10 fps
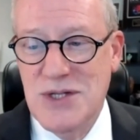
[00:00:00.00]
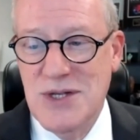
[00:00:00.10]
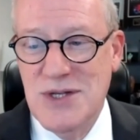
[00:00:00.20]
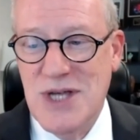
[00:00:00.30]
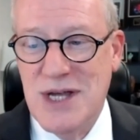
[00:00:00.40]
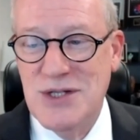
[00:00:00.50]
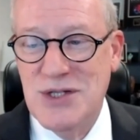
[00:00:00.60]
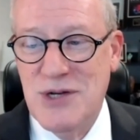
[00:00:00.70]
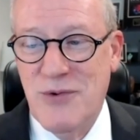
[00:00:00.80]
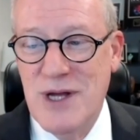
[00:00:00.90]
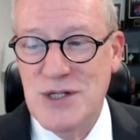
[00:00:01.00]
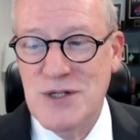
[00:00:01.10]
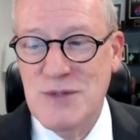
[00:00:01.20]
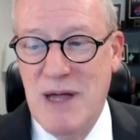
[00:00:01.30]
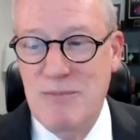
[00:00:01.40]
second
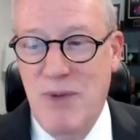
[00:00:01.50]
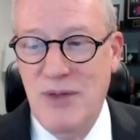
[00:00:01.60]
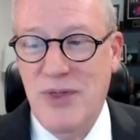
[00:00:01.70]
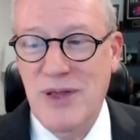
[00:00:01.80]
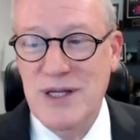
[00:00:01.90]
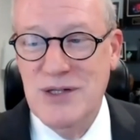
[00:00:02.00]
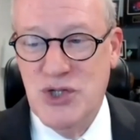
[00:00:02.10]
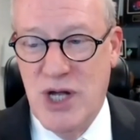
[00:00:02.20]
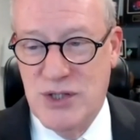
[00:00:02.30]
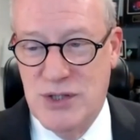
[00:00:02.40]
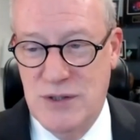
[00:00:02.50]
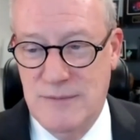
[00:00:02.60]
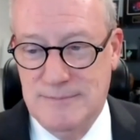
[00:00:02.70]
generations by monthly injection.